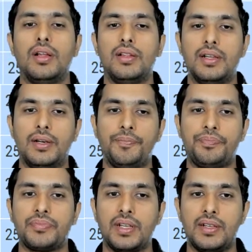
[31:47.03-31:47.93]
the
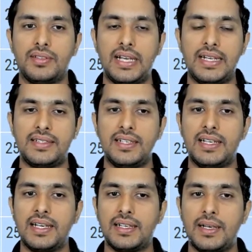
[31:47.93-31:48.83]
science and
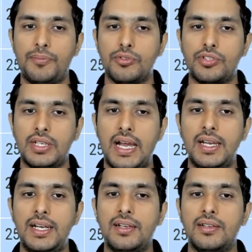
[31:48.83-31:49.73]
tech ka portion and
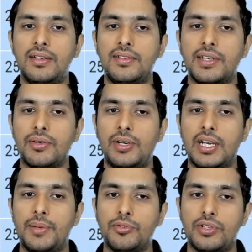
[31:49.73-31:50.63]
internal security
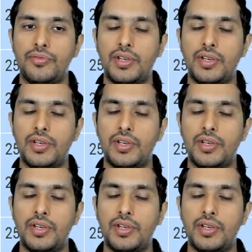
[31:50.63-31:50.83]
ka portion.